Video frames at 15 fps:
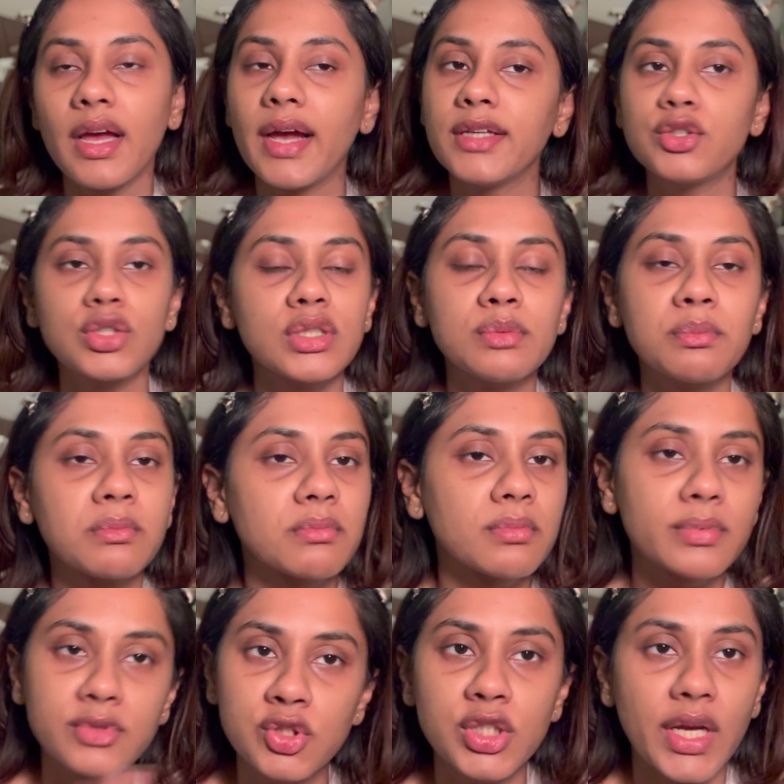it's just
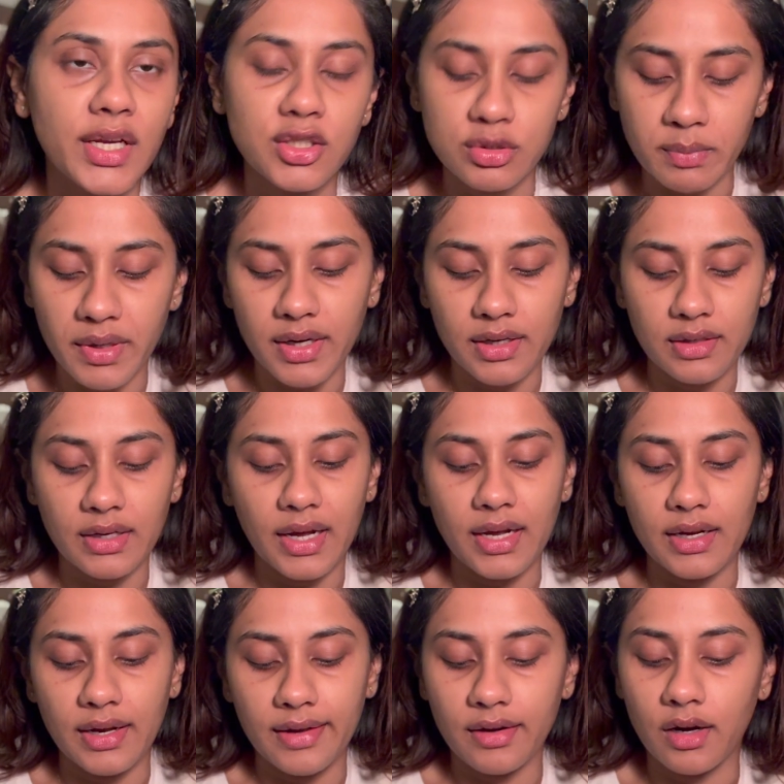changed my
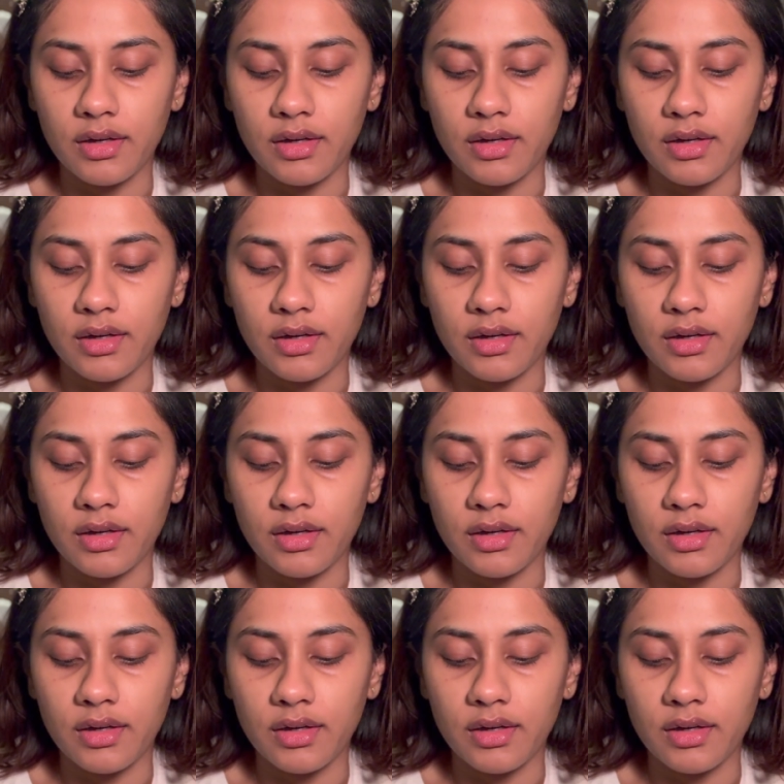entire like